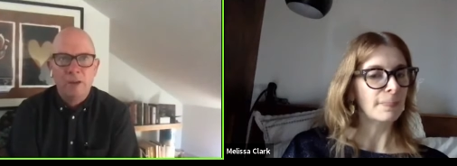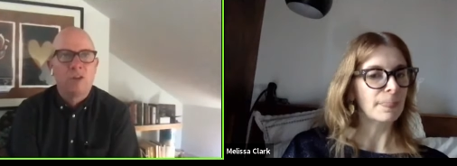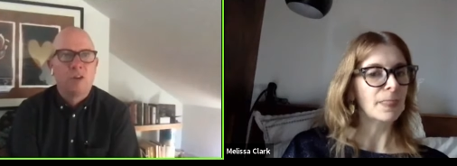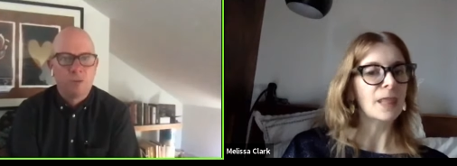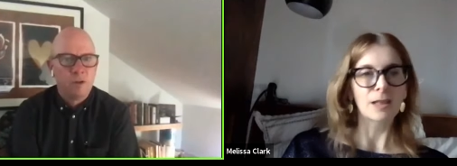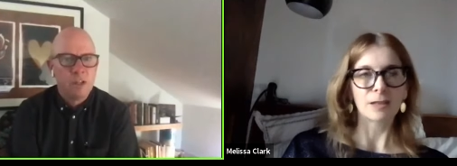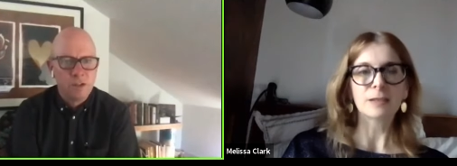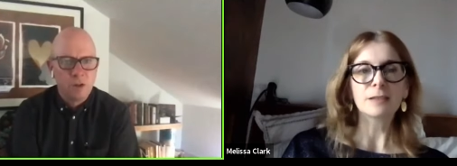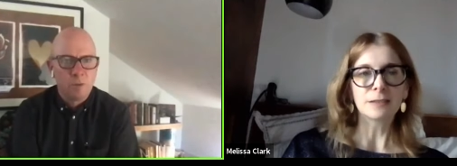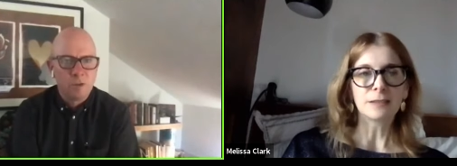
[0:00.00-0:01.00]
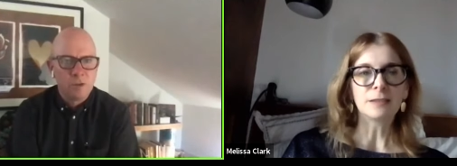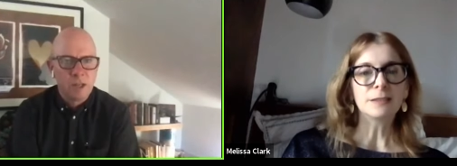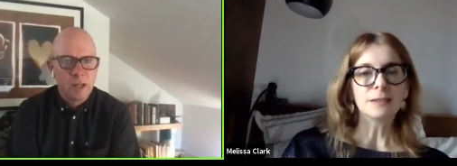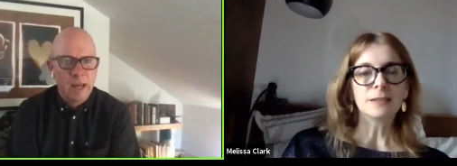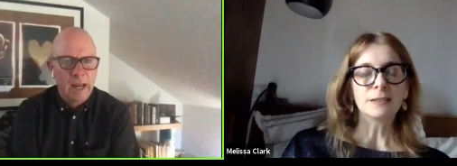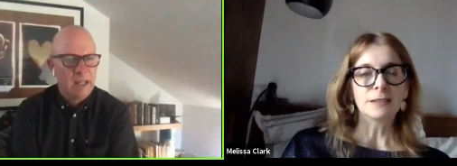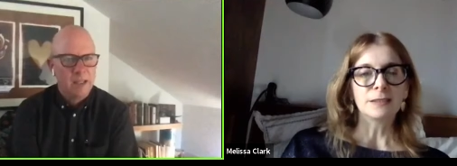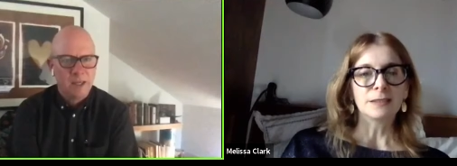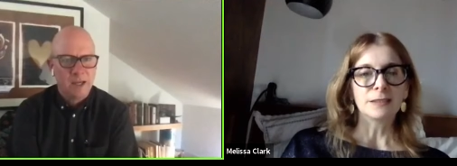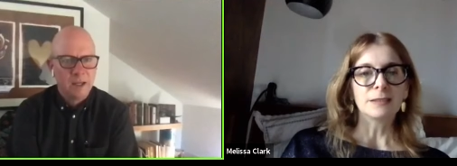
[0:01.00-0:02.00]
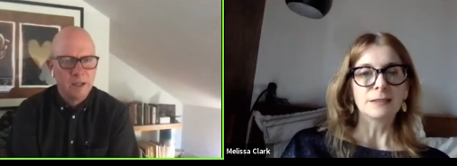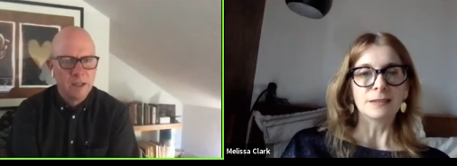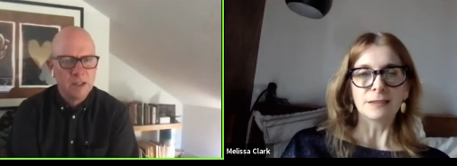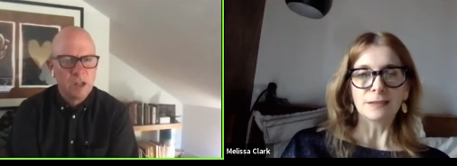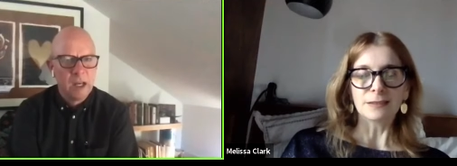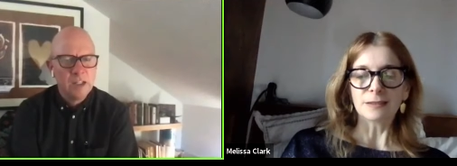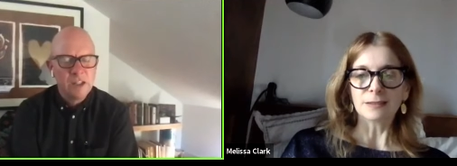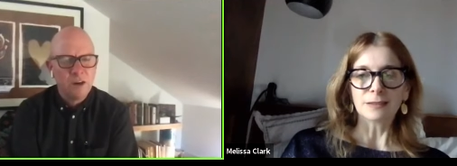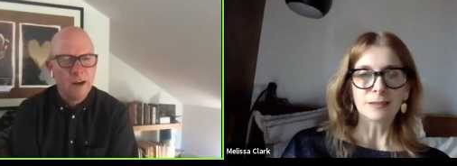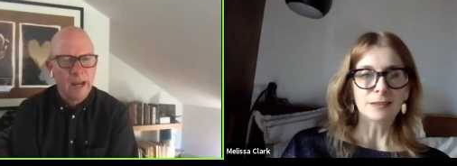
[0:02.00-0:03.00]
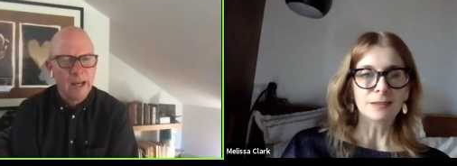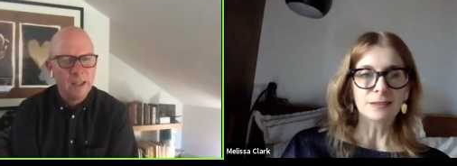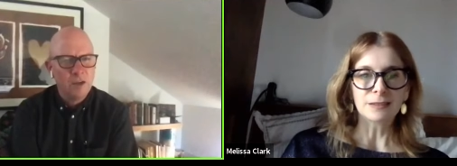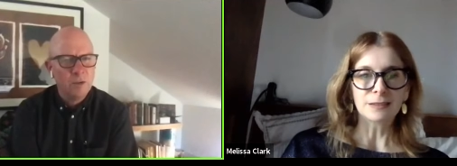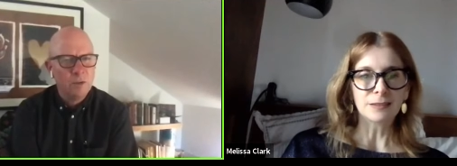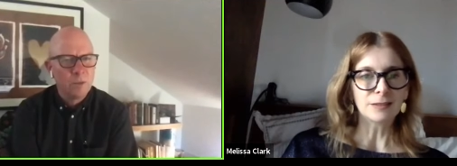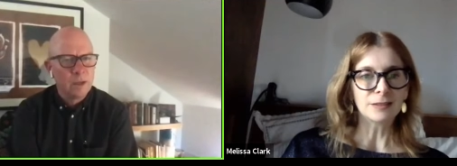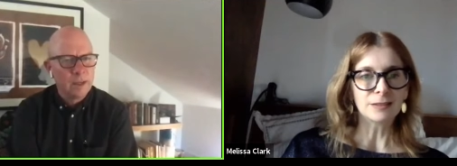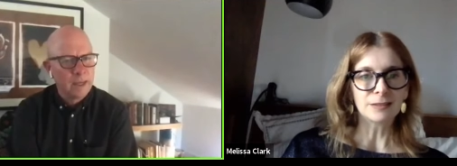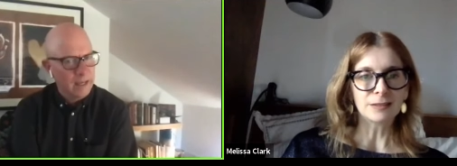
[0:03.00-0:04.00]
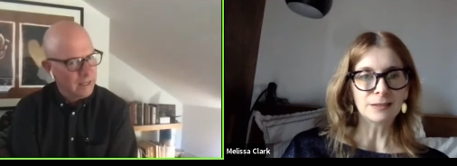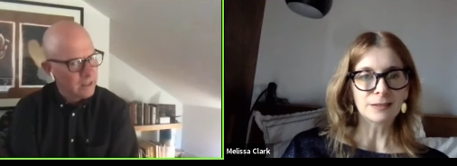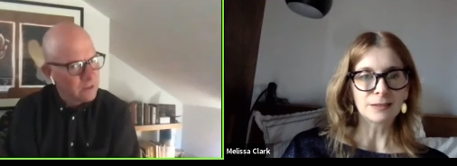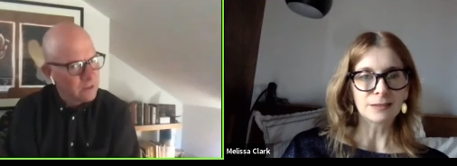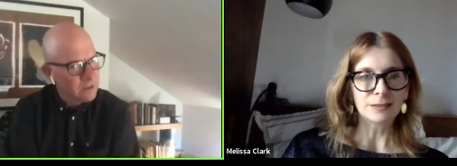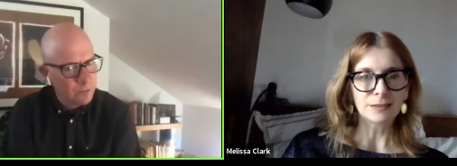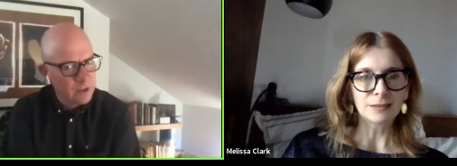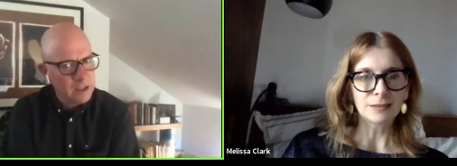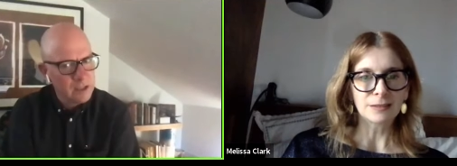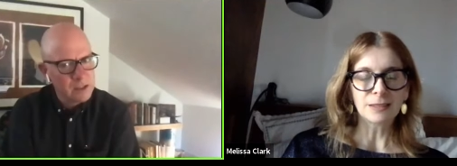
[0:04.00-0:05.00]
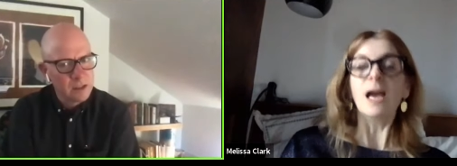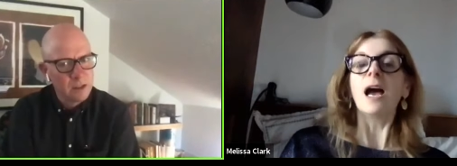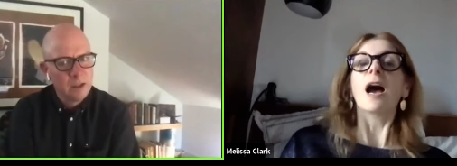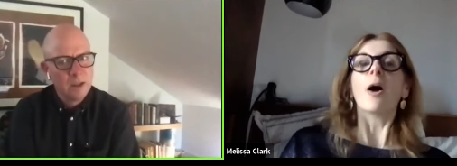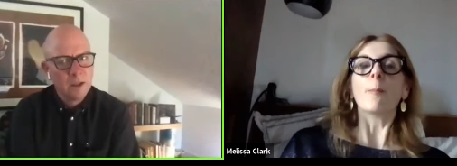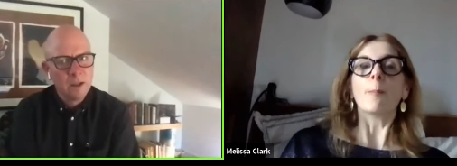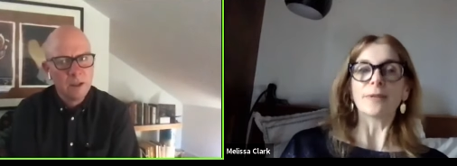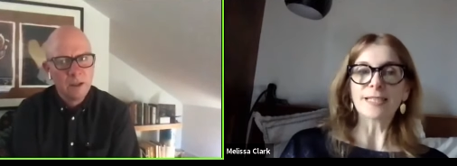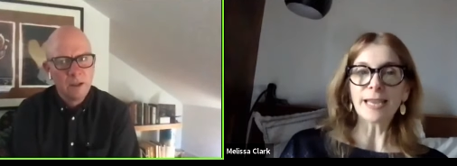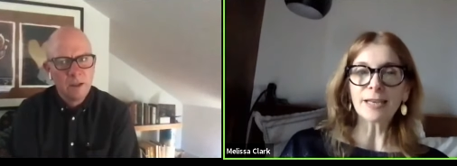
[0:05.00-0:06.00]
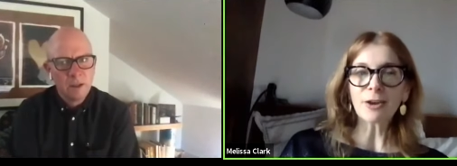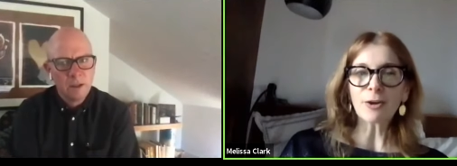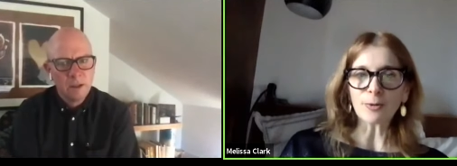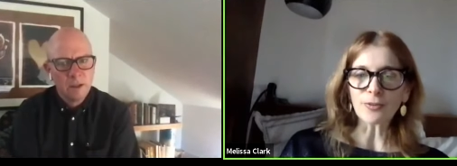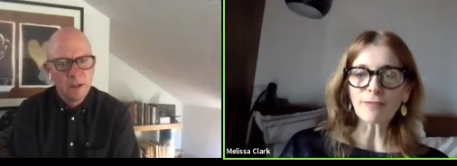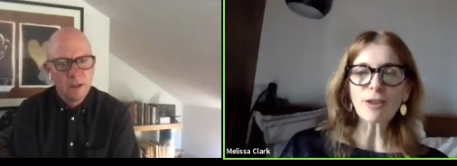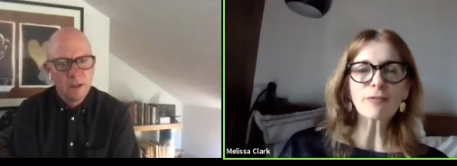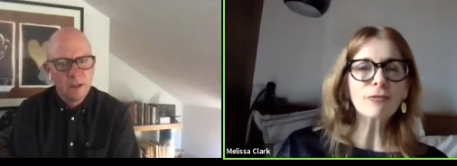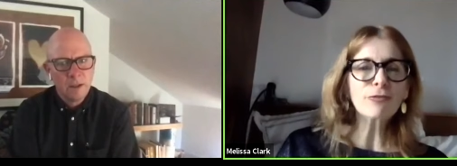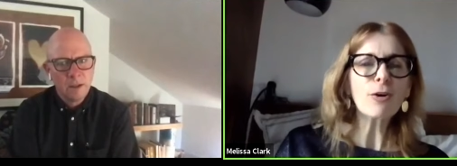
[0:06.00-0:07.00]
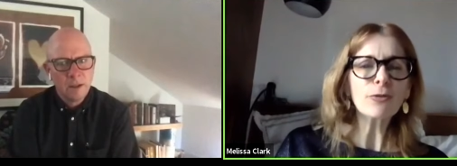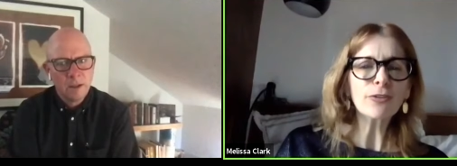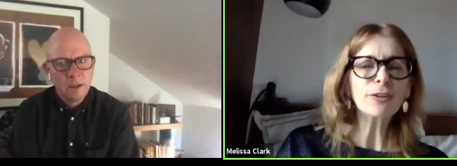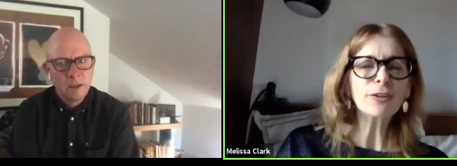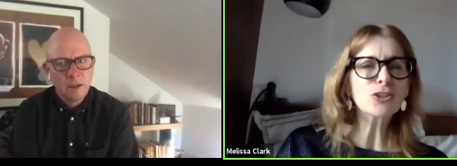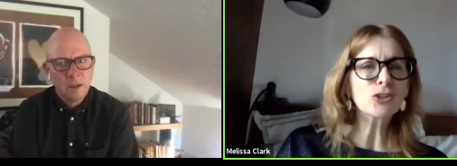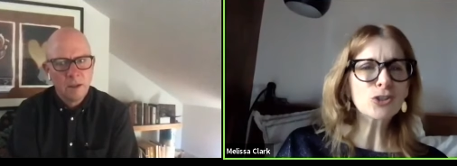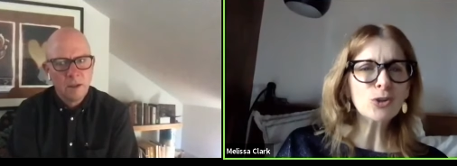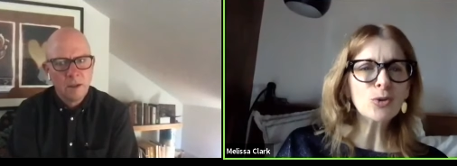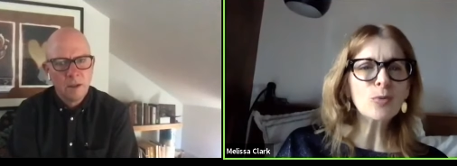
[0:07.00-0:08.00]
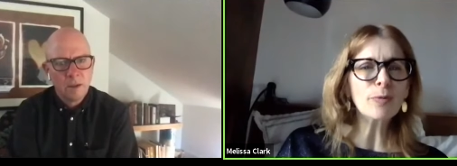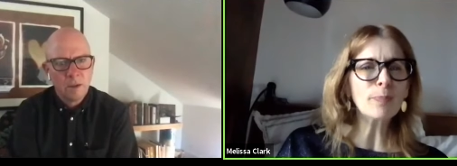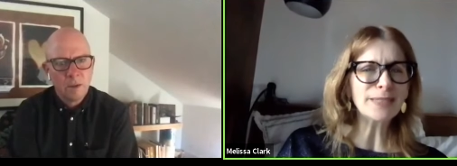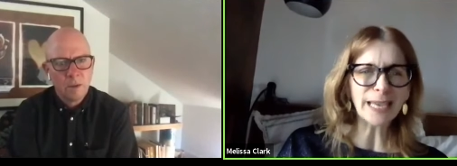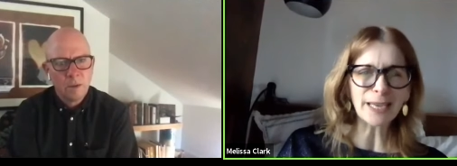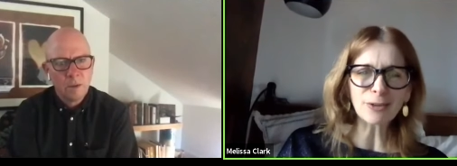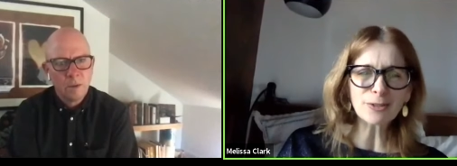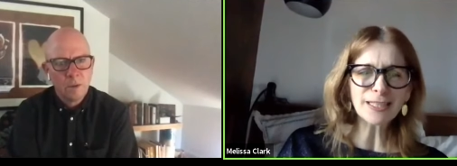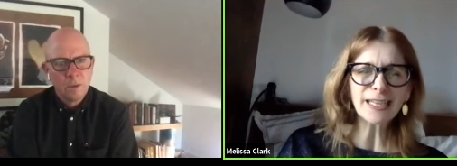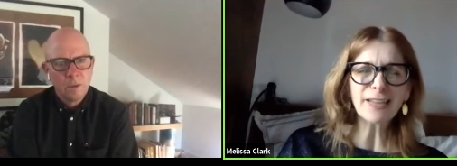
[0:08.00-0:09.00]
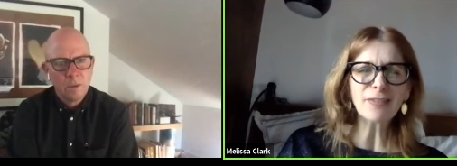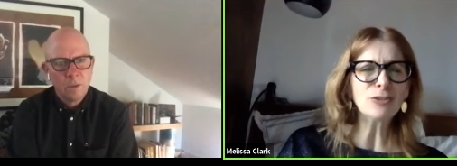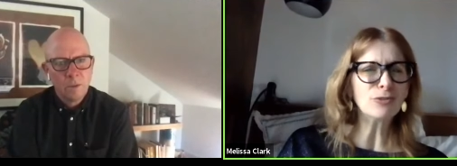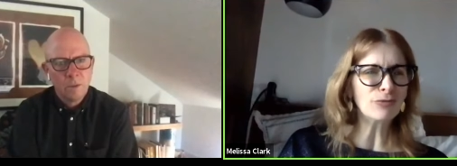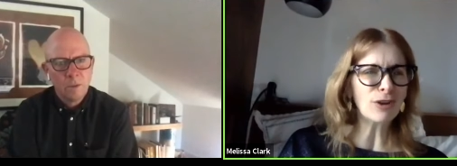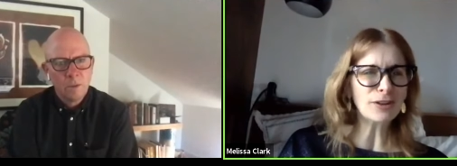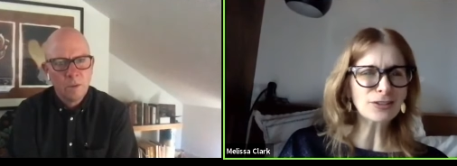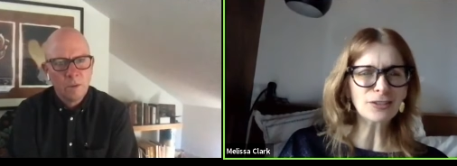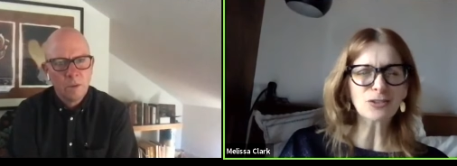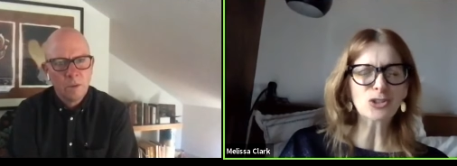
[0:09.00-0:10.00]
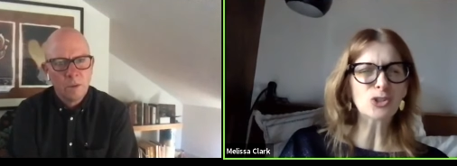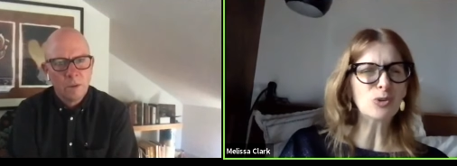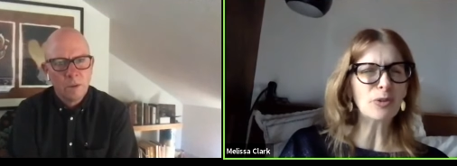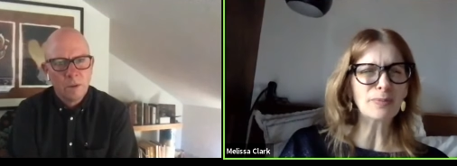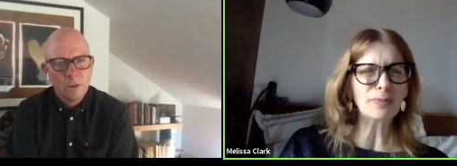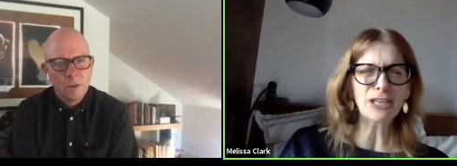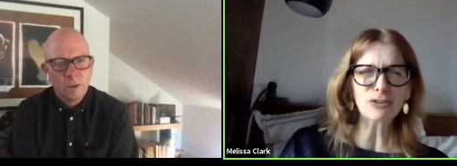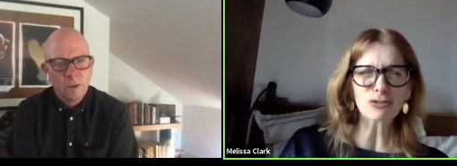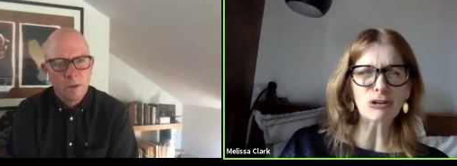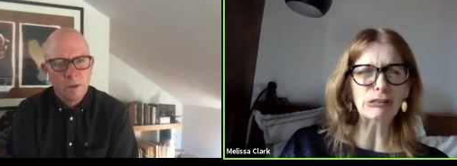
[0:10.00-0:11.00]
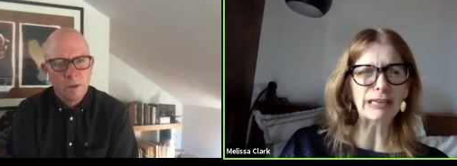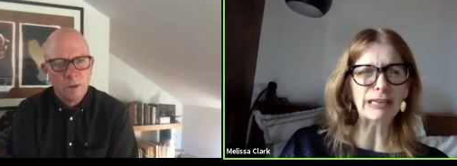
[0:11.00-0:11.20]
Speaker 1: how you can freeze almost anything? Is is there anything you can't freeze?
Speaker 2: Potatoes. Have you ever frozen a stew with potatoes in it and then you defrost it and the stew and the potatoes are all like